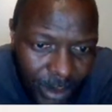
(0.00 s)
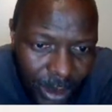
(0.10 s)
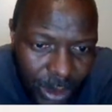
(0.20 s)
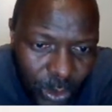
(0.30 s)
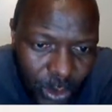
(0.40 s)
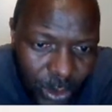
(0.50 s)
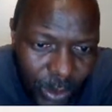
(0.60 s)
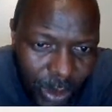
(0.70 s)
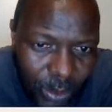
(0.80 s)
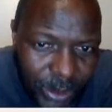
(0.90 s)
So we are
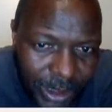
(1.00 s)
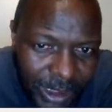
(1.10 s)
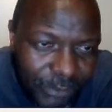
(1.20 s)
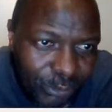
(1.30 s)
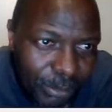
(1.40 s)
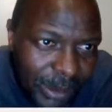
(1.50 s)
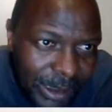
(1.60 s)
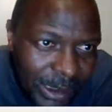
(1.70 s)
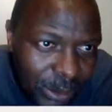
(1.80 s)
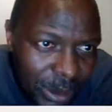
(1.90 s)
going to range from
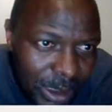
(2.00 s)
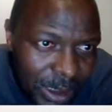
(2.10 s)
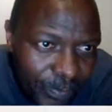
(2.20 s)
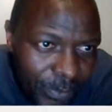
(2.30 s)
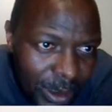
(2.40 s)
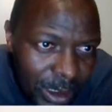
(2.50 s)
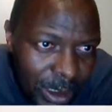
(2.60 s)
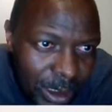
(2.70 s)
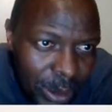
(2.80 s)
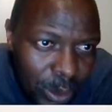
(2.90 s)
zeros
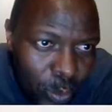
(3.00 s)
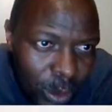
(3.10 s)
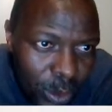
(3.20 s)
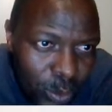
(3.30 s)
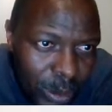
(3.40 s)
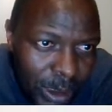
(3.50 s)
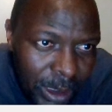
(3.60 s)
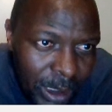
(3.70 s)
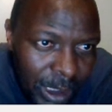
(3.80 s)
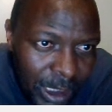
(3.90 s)
when we
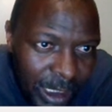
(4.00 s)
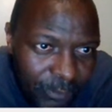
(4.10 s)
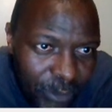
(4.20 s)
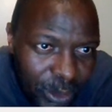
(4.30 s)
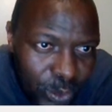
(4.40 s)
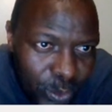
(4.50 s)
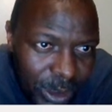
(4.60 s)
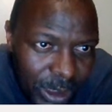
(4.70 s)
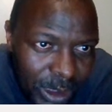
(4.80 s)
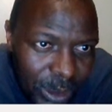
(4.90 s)
have our
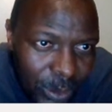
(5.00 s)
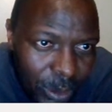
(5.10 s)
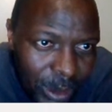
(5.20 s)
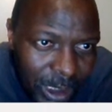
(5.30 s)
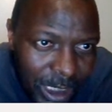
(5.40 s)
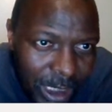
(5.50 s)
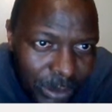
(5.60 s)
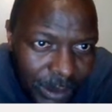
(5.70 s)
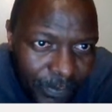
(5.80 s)
switches on ground,